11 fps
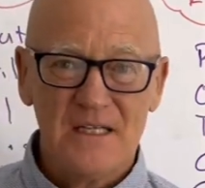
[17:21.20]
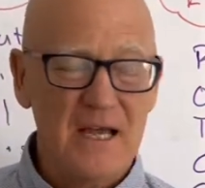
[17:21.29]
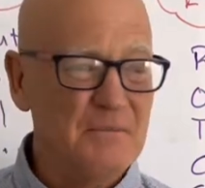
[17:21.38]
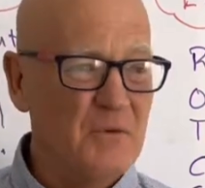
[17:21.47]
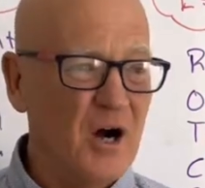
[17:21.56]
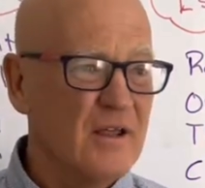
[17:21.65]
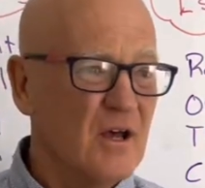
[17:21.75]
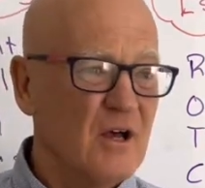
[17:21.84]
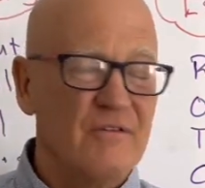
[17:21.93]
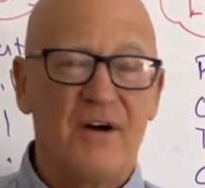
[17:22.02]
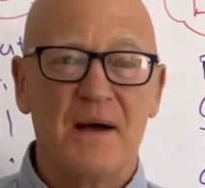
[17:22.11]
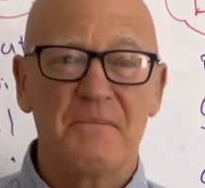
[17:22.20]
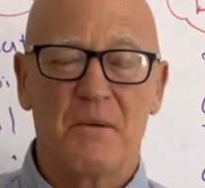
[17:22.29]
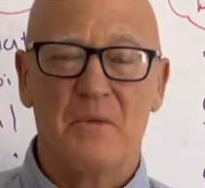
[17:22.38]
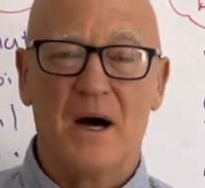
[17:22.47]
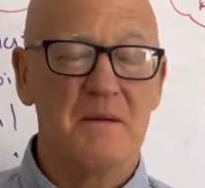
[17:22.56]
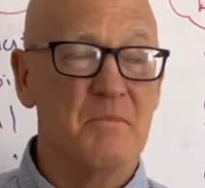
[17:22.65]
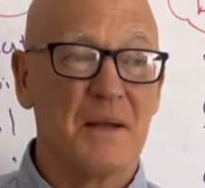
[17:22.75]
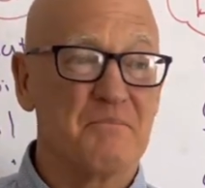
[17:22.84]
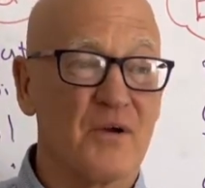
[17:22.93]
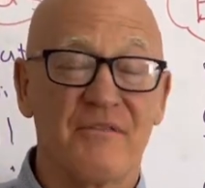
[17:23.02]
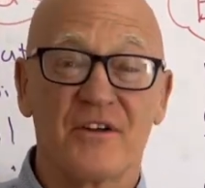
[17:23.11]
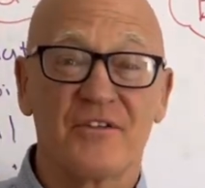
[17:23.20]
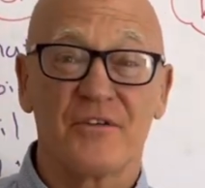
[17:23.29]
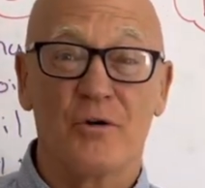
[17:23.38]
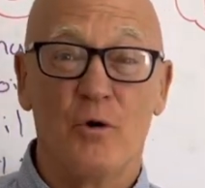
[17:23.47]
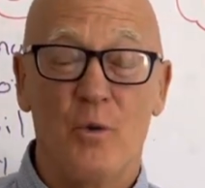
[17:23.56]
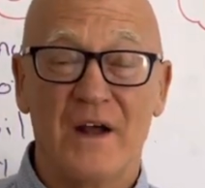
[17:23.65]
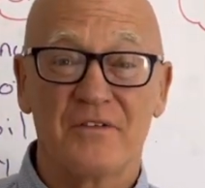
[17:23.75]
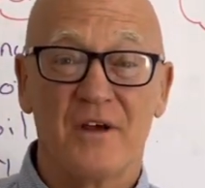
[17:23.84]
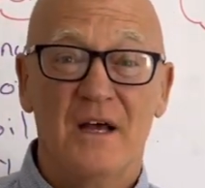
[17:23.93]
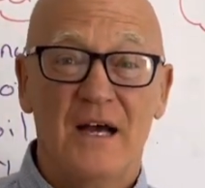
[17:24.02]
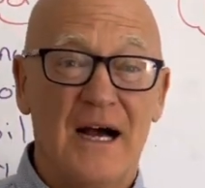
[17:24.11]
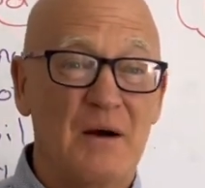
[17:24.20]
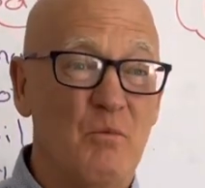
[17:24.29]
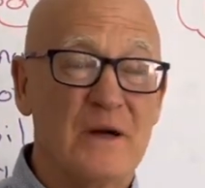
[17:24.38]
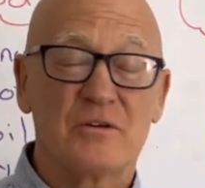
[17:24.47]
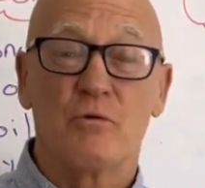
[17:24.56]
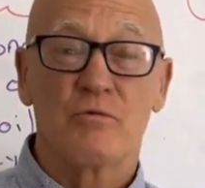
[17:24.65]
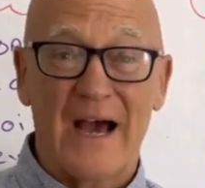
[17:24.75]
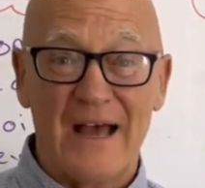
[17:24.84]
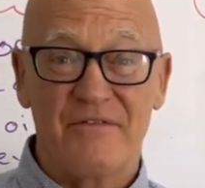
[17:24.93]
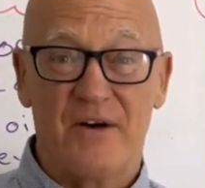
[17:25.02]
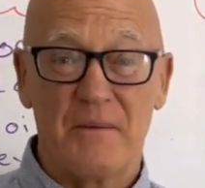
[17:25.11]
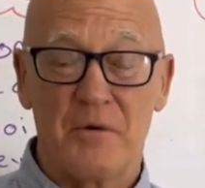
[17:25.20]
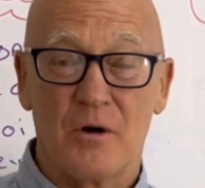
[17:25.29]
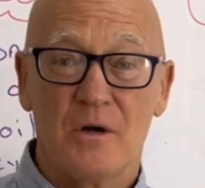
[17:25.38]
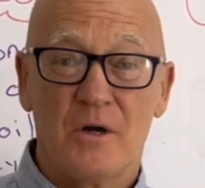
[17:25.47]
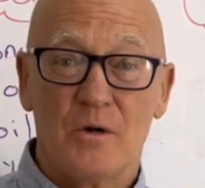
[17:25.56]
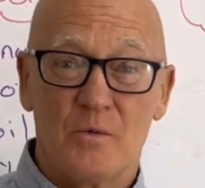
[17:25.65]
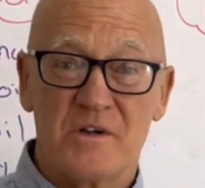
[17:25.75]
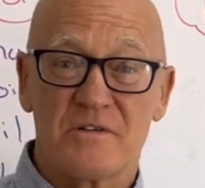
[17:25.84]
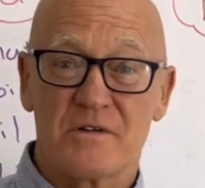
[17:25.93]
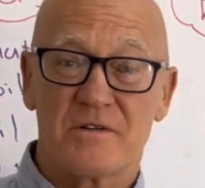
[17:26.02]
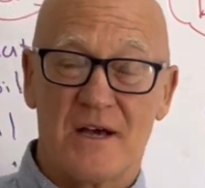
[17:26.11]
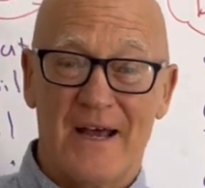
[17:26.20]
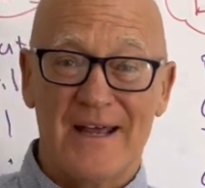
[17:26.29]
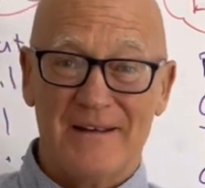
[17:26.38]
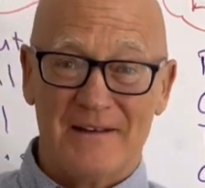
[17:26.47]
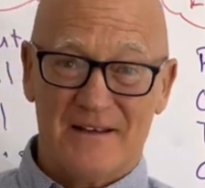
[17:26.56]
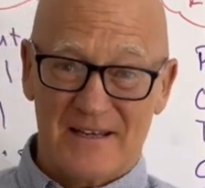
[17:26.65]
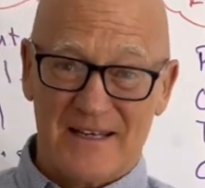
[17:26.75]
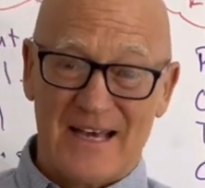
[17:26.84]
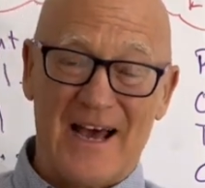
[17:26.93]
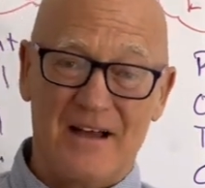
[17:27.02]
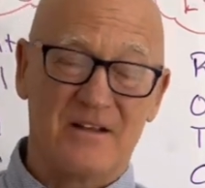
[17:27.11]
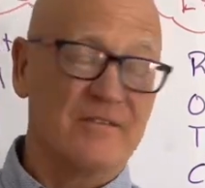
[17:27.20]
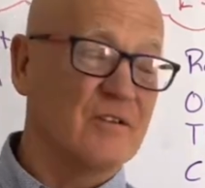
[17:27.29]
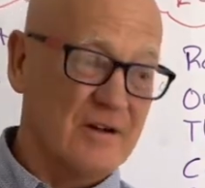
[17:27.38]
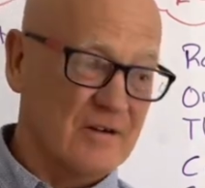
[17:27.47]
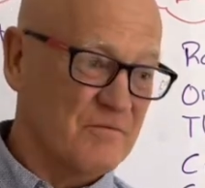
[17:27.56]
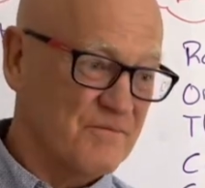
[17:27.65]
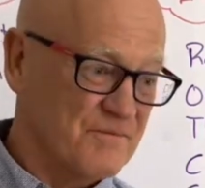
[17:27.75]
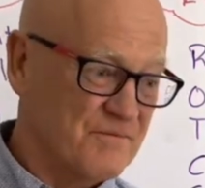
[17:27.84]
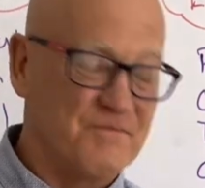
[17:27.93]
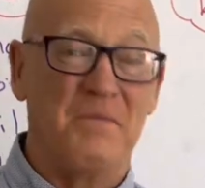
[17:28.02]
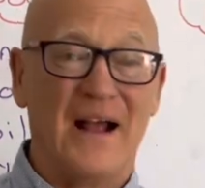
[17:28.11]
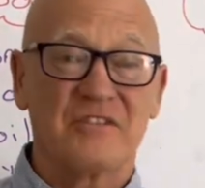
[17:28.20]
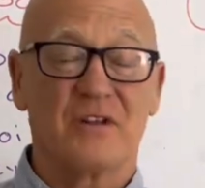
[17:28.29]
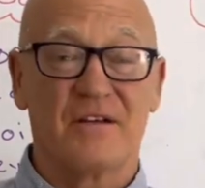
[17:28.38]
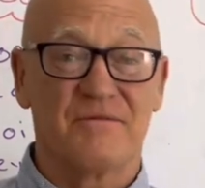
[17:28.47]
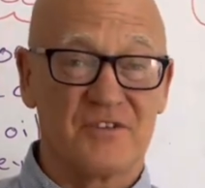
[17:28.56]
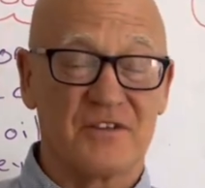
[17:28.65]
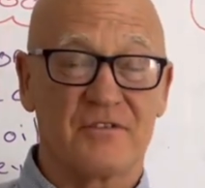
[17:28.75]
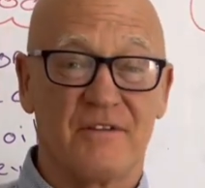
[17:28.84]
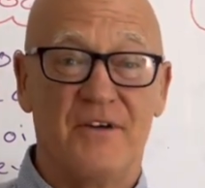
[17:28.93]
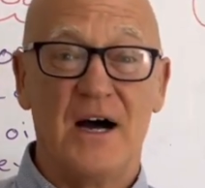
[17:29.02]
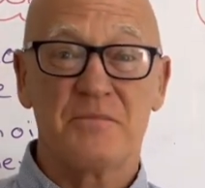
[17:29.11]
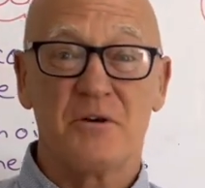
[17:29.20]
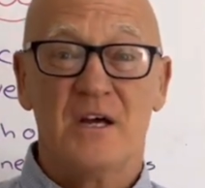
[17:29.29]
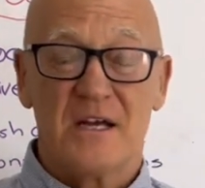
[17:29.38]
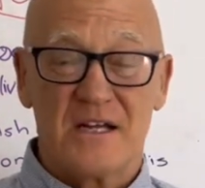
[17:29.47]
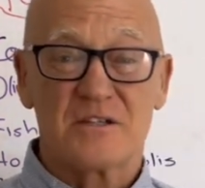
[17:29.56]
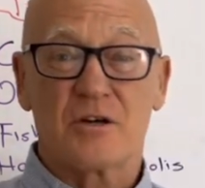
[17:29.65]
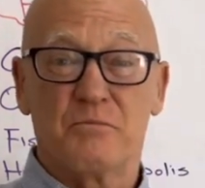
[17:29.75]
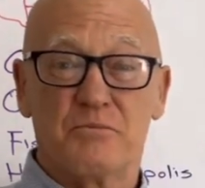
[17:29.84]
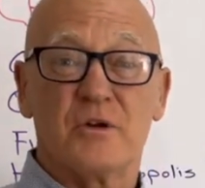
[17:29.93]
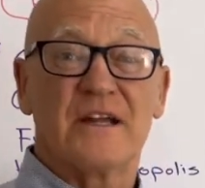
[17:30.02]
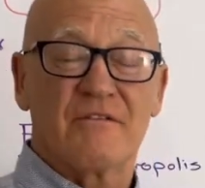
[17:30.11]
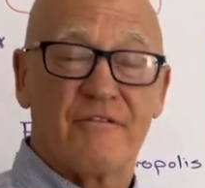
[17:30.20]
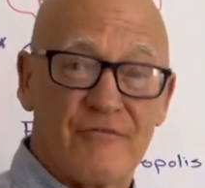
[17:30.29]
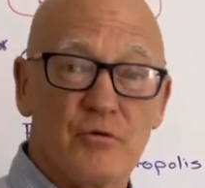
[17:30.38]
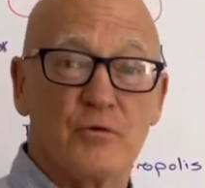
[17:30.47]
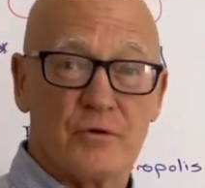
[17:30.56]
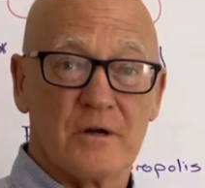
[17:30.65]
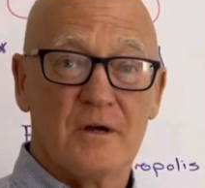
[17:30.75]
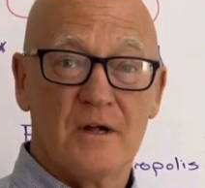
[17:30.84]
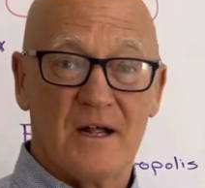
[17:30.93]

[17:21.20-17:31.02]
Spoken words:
And my fiber, my preference is always one called K fiber, which is just a fiber, it's a complete food.